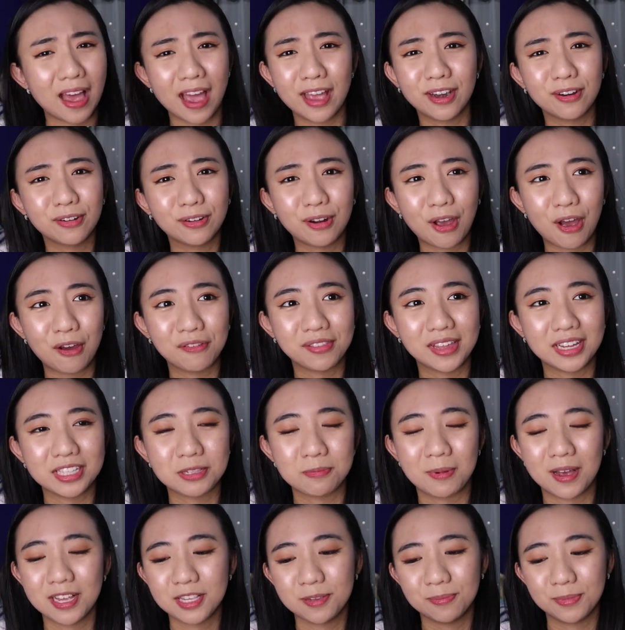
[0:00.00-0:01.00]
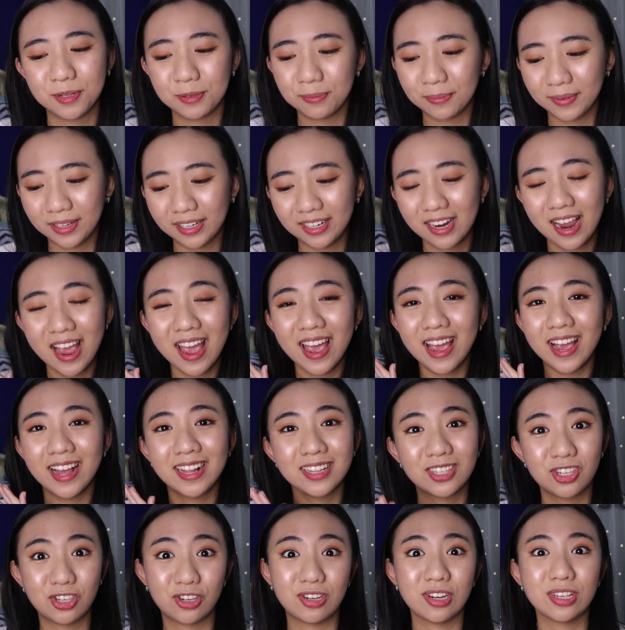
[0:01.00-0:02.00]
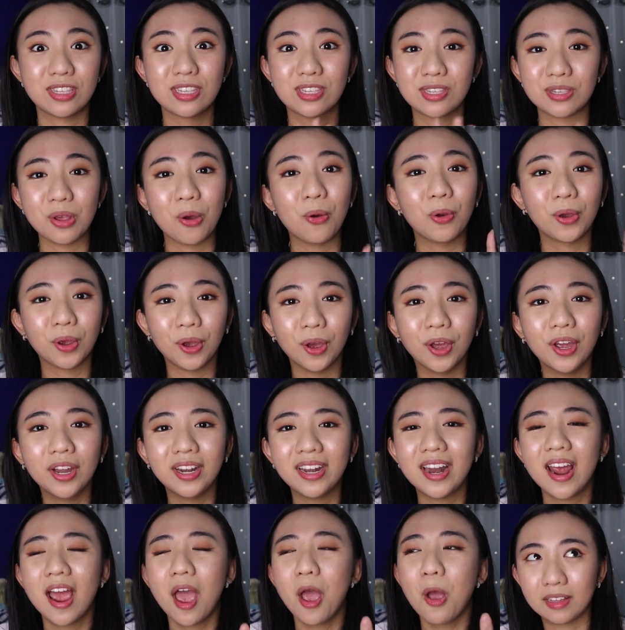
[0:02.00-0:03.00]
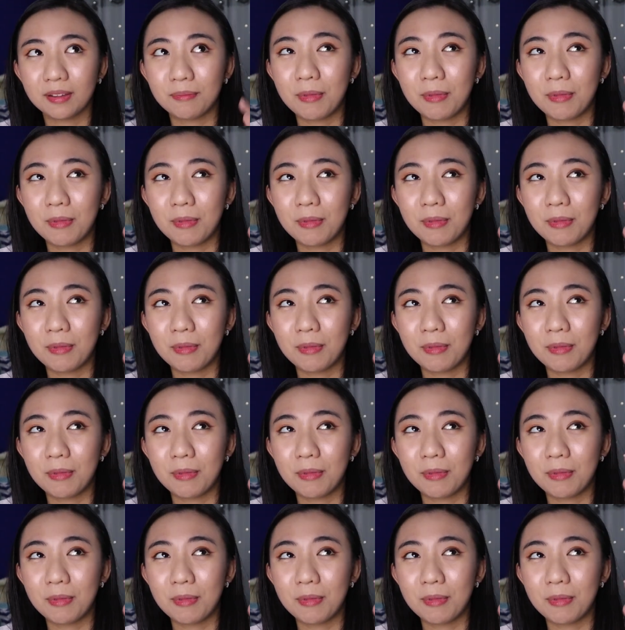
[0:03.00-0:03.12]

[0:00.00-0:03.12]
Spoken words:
I don't know how that's possible, but it's just so good.